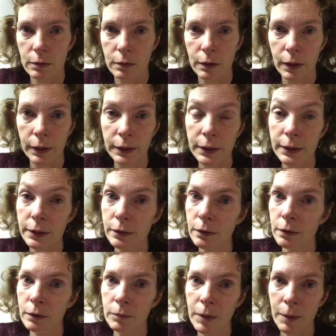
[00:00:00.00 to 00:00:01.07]
I just
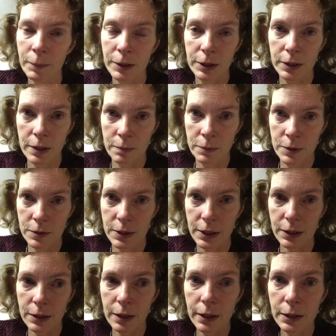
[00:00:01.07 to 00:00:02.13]
told them how much their music
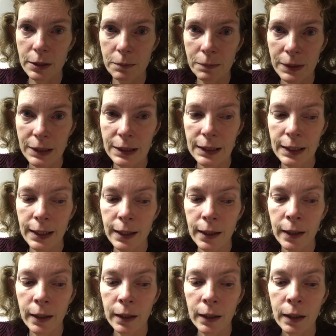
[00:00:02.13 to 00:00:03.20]
touched me
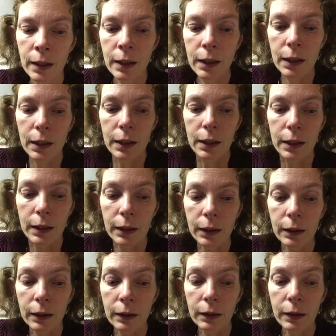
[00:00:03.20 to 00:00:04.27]
today,
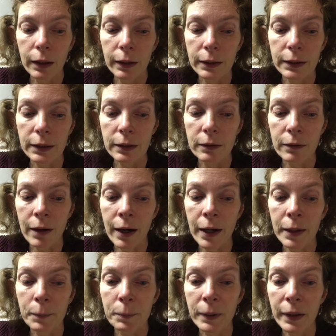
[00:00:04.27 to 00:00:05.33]
and I did
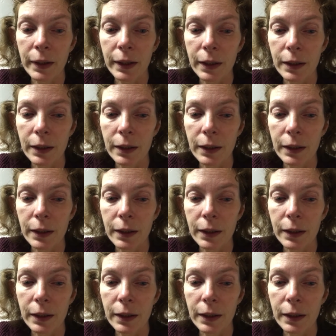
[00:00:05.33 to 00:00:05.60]
cry, but